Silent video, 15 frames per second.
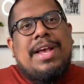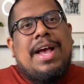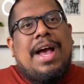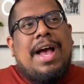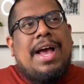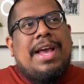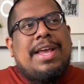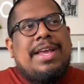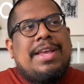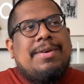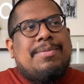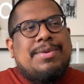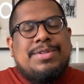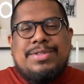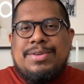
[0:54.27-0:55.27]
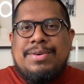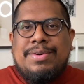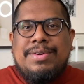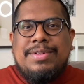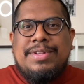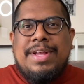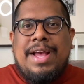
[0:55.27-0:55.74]
I was
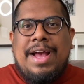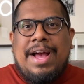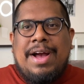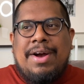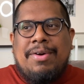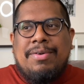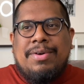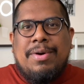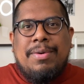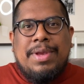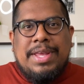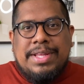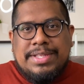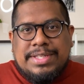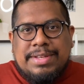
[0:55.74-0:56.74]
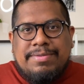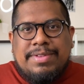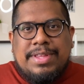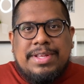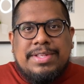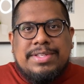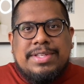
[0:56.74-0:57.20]
told how cohesive
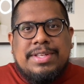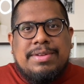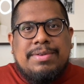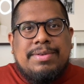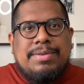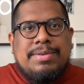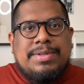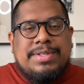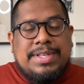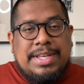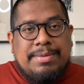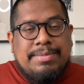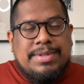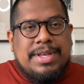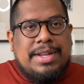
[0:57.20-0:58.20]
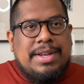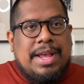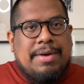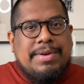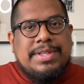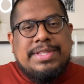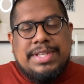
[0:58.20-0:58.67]
things seemed and
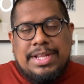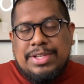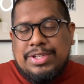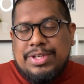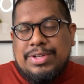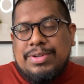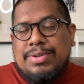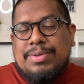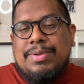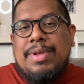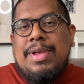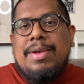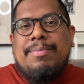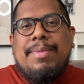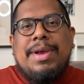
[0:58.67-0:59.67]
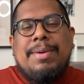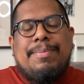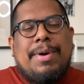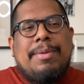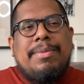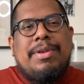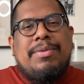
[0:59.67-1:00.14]
how intentional my
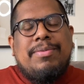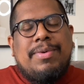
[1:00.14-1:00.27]
apartment